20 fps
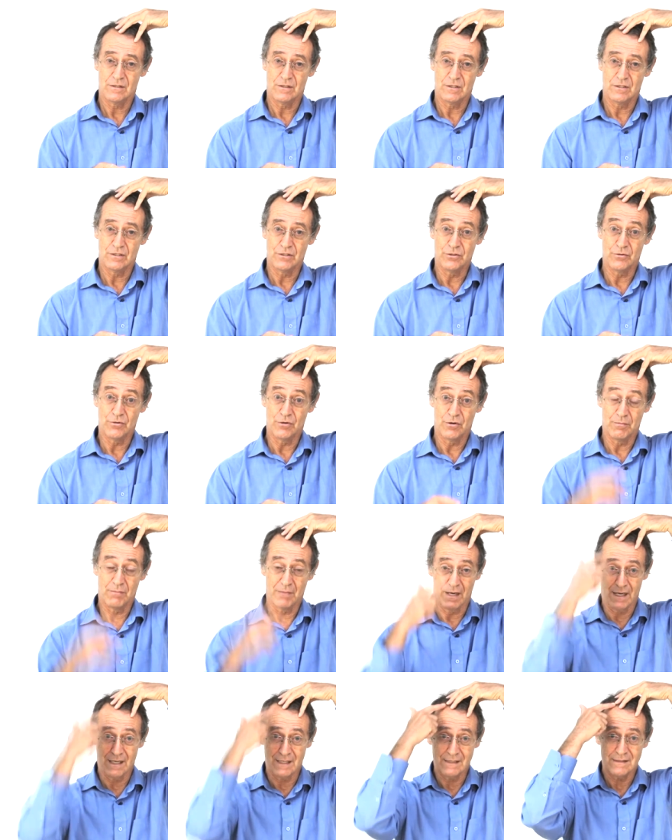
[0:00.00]

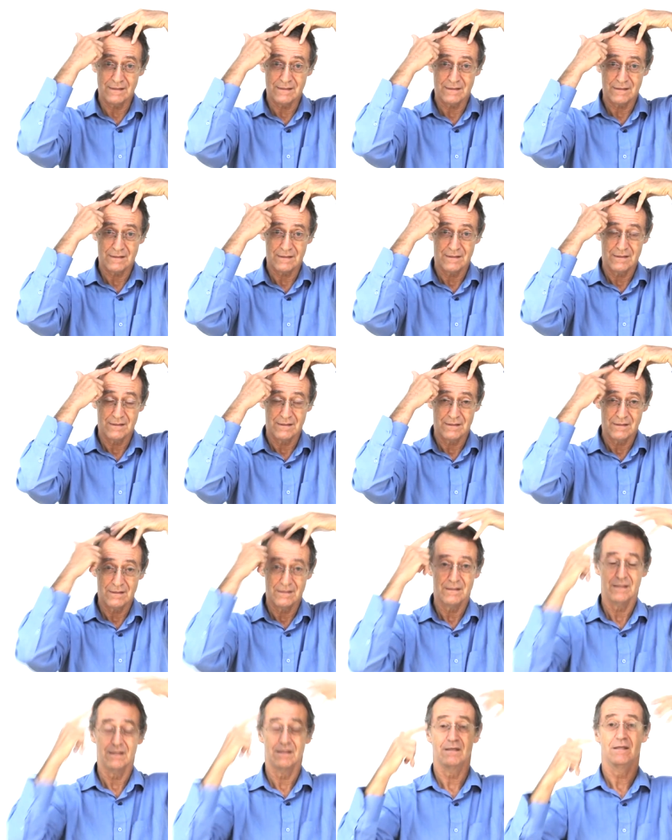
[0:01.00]
neuromind.
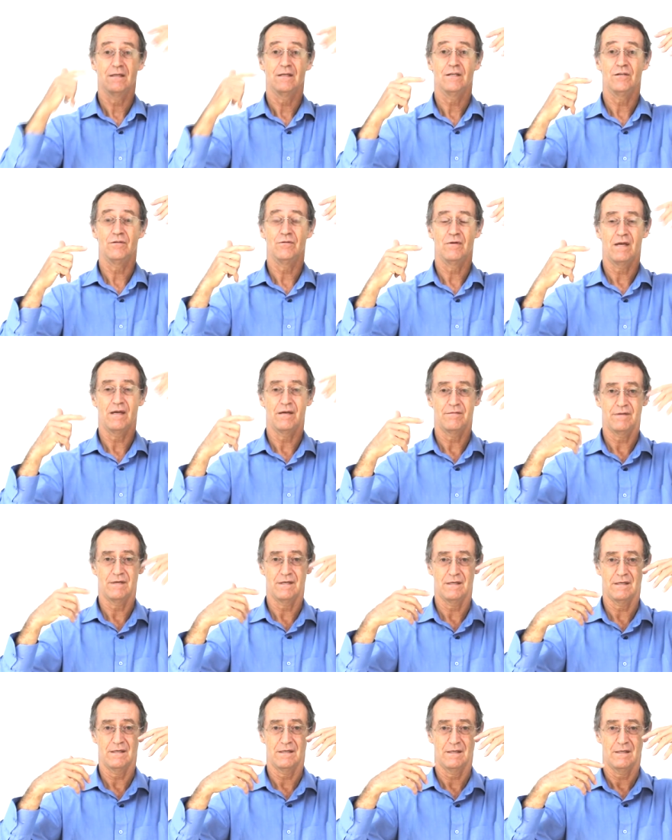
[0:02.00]
You have
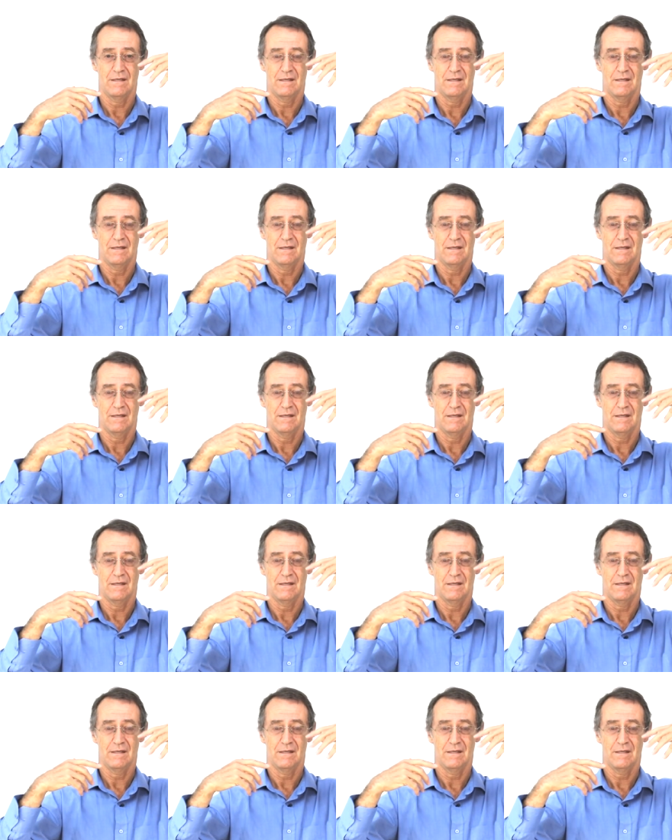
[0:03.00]
a